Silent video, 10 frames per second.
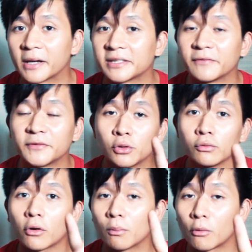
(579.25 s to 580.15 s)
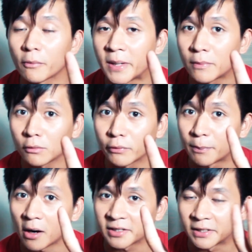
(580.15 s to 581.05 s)
Because if 2 or more people
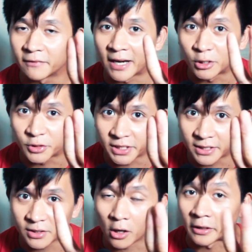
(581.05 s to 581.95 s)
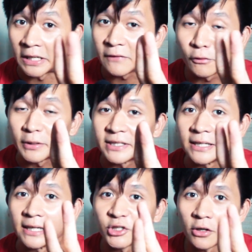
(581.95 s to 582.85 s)
with positive energies are
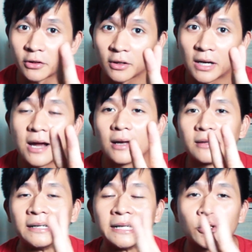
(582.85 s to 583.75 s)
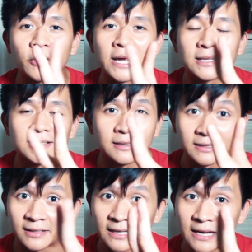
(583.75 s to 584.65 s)
influencing each other, then it creates
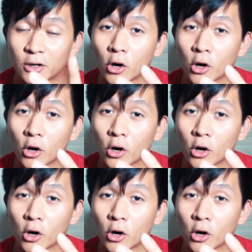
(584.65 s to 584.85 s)
this thing